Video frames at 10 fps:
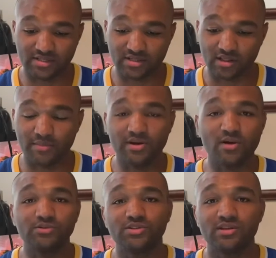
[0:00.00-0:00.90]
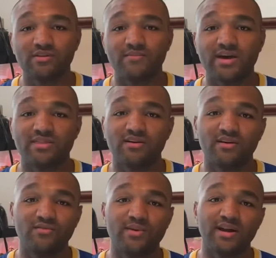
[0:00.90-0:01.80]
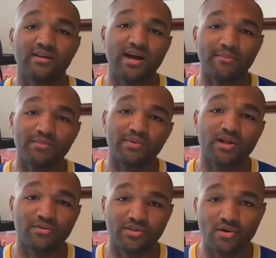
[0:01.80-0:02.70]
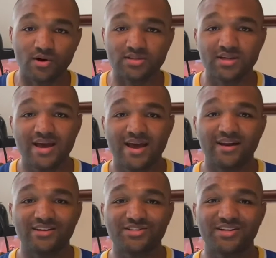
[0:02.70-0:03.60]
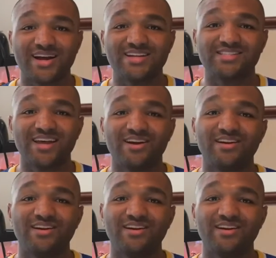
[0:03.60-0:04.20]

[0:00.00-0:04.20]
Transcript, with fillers: So let me know what you think of my theory, everybody. Comment below with yours, and I'll see you guys later.